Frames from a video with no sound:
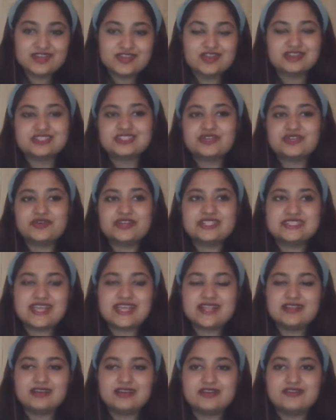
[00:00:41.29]
your
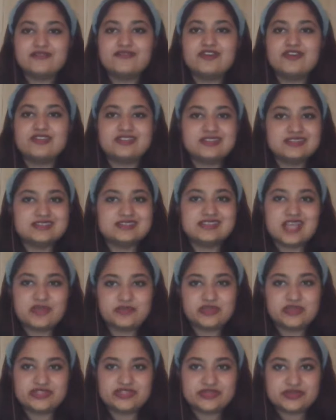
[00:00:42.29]
storyteller for this
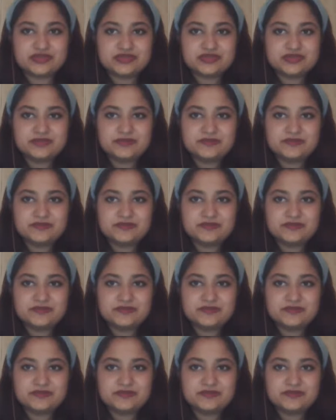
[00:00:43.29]
episode.